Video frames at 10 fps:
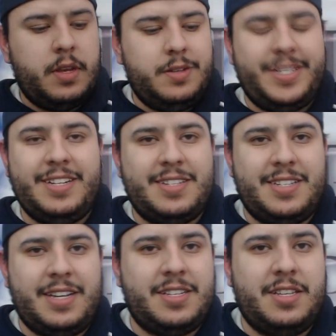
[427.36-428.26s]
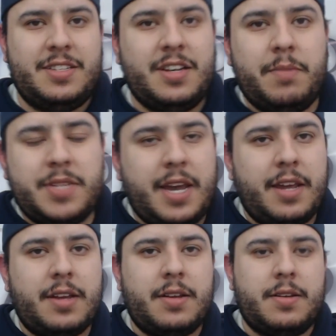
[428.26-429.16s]
since these
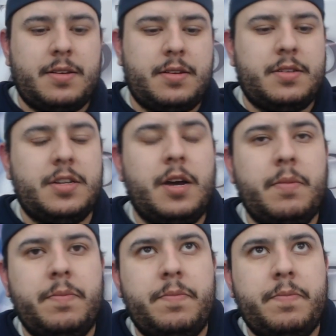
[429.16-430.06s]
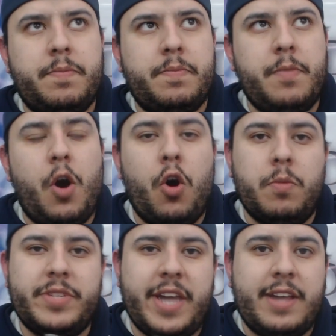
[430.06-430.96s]
sub-ohm
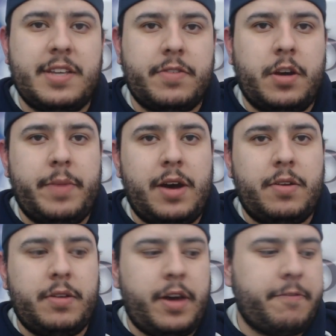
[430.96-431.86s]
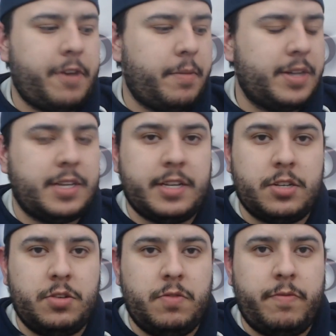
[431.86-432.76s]
tanks have come out, I found
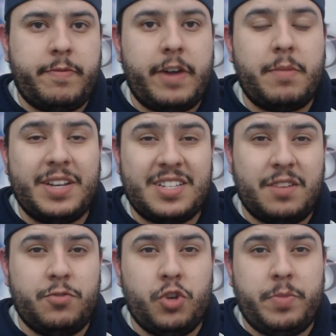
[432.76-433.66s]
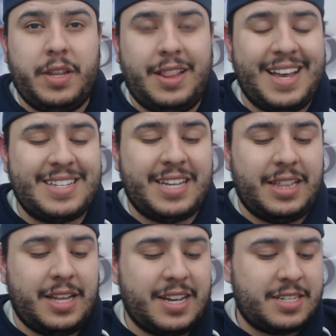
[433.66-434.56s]
myself dripping less
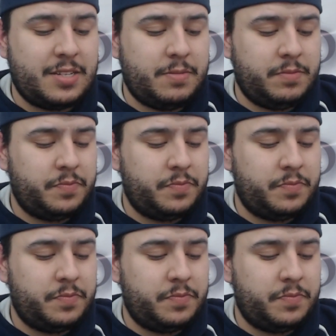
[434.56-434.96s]
and less.